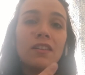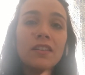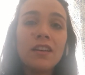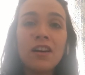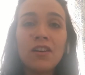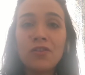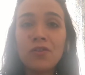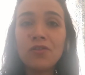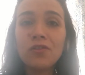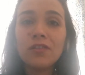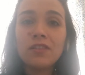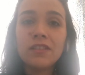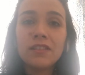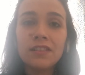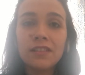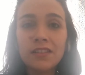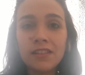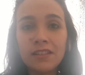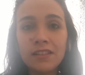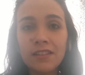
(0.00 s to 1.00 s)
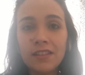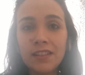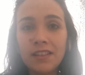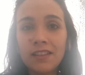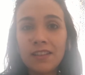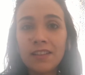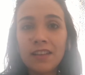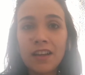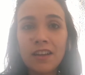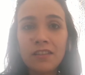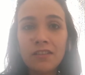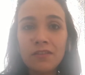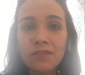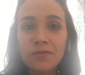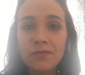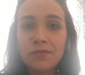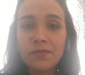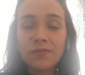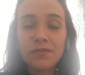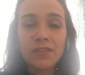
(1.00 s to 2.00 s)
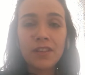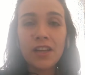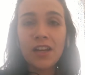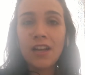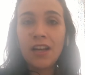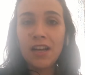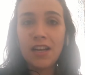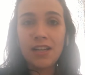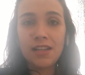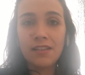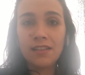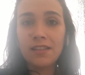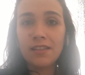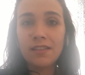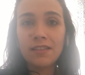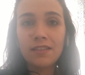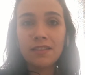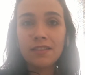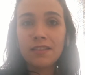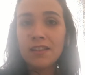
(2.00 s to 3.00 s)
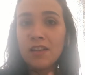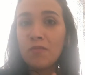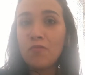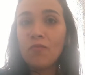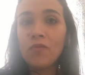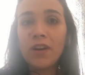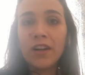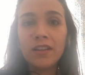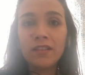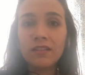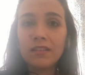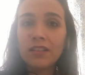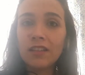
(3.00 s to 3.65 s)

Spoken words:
held inside of us somewhere.